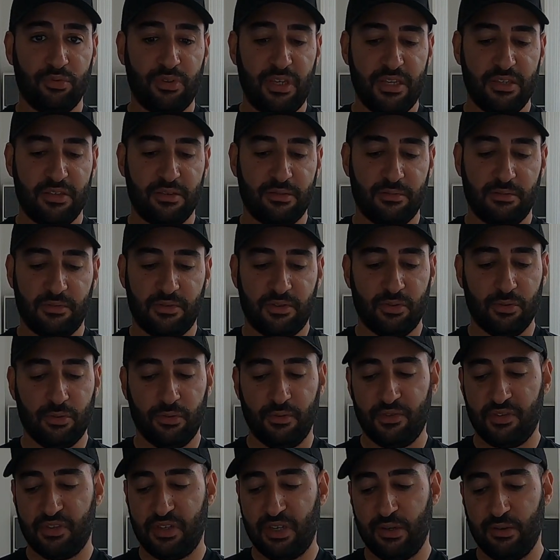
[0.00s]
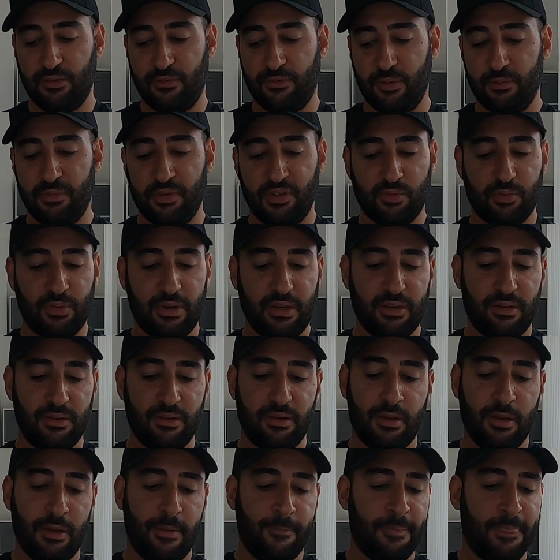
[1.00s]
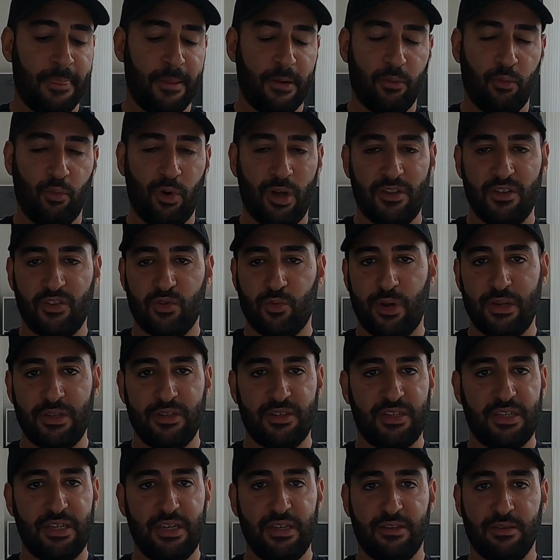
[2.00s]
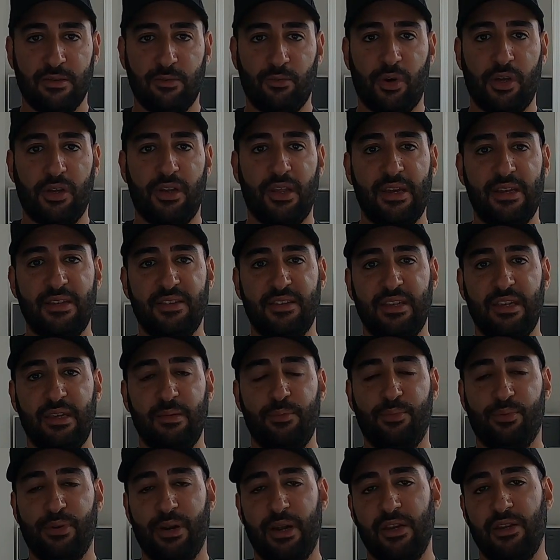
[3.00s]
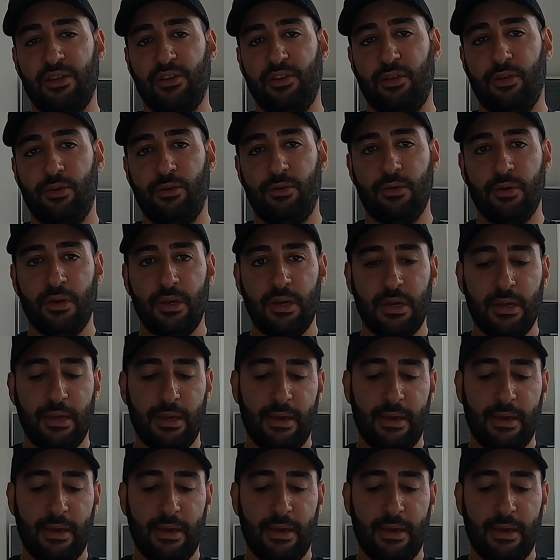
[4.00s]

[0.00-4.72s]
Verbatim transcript: These sort of sell for between 120 to 180 brand new.